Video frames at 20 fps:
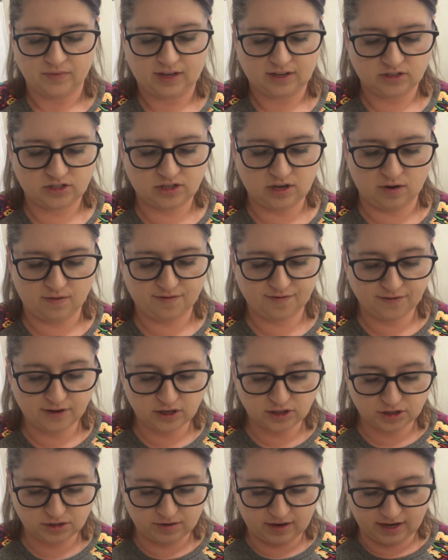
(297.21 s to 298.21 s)
So,
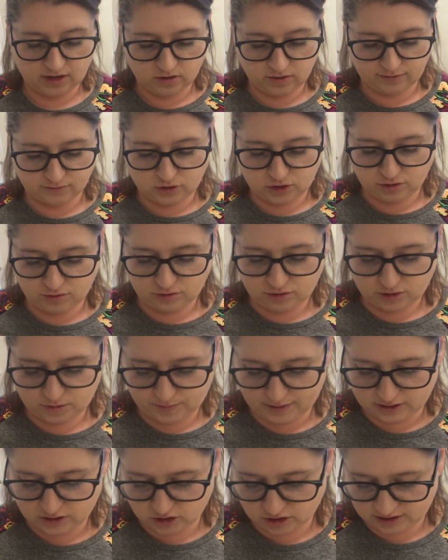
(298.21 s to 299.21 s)
first grade, you have two new
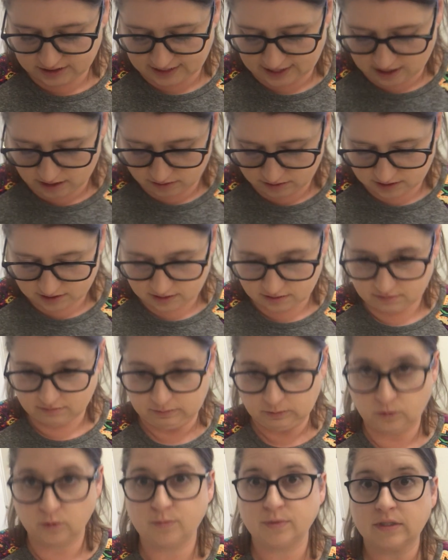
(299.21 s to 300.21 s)
special sounds.
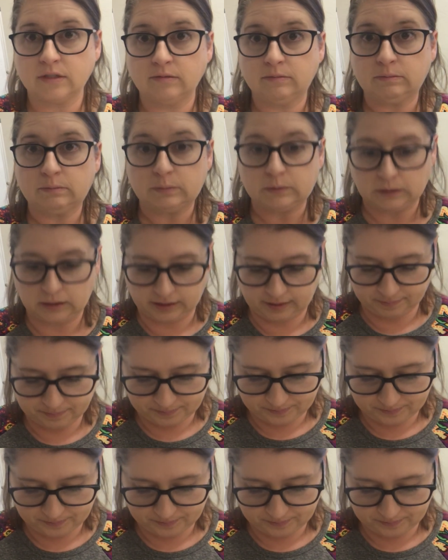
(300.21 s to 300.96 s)
Oops, Sorry.